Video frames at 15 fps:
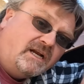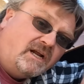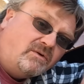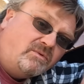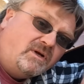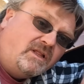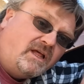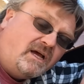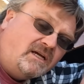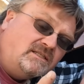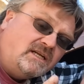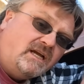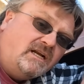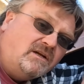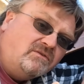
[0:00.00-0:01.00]
and I realized
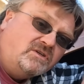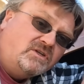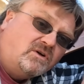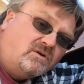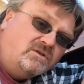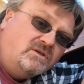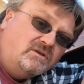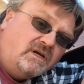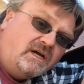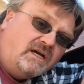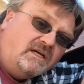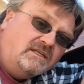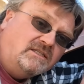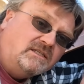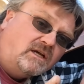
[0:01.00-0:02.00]
I never told you
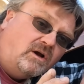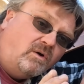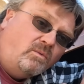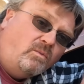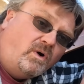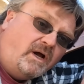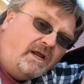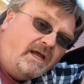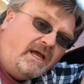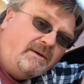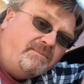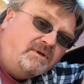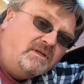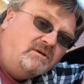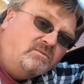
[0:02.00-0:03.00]
guys what
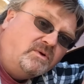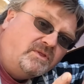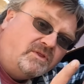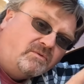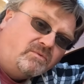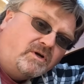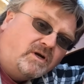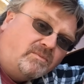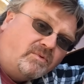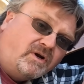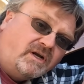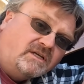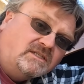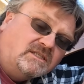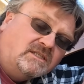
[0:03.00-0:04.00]
happened with the rear
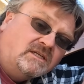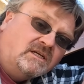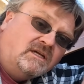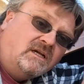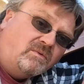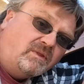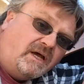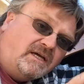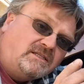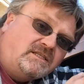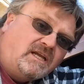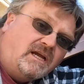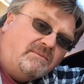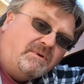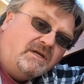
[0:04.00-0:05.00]
brakes. Last
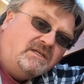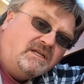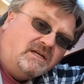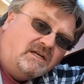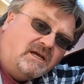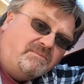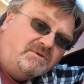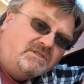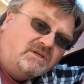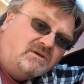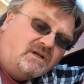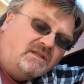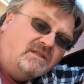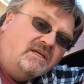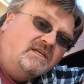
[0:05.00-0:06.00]
time I did an episode
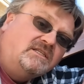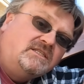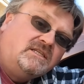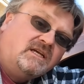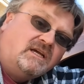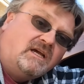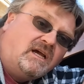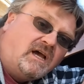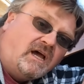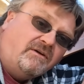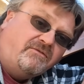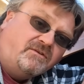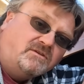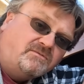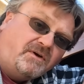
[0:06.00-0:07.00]
on this, I
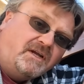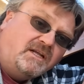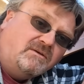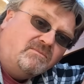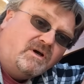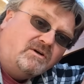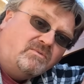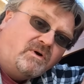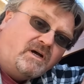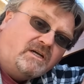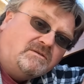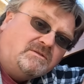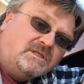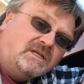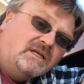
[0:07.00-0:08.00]
was fighting mud
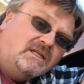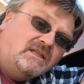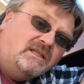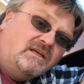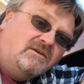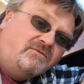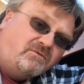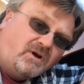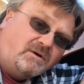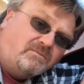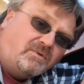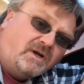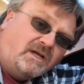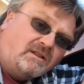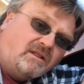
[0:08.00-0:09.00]
wasps in the front
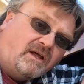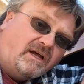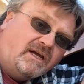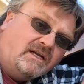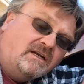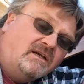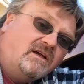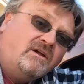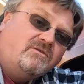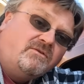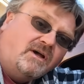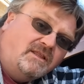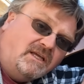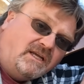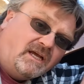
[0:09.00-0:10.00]
brake line.
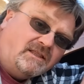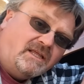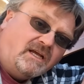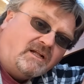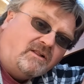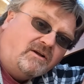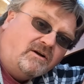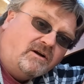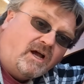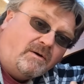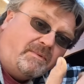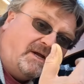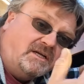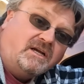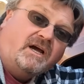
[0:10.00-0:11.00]
Finally got that cleared out
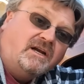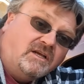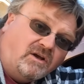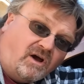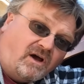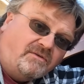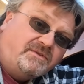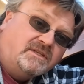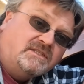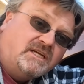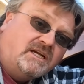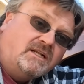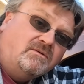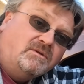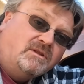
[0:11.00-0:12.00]
by cutting off the
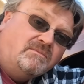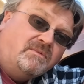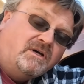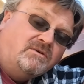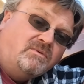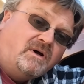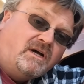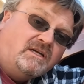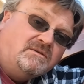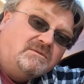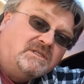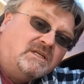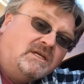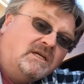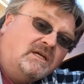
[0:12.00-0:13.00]
section with the mud wasps,